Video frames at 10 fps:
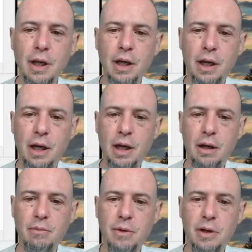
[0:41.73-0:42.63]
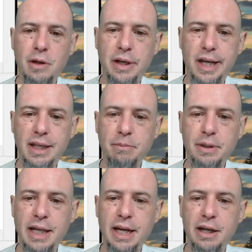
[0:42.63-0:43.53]
um, and the
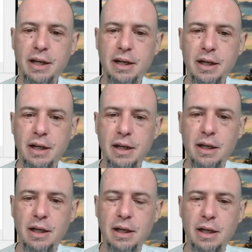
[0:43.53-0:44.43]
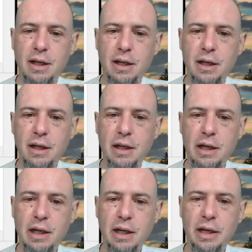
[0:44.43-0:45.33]
player
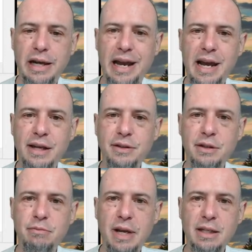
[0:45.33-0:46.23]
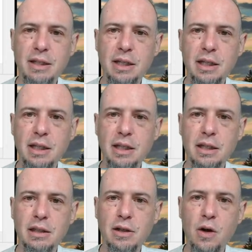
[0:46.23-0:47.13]
uh, has basically
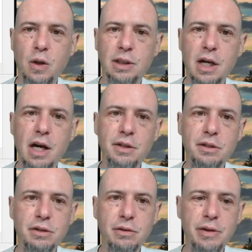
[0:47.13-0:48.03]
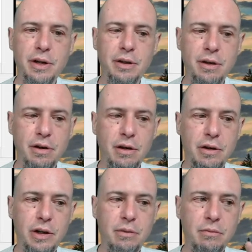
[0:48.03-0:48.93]
holding on to sort of their, their
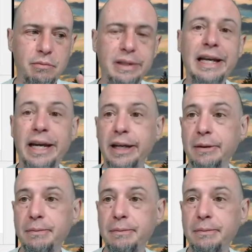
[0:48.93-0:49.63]
current play,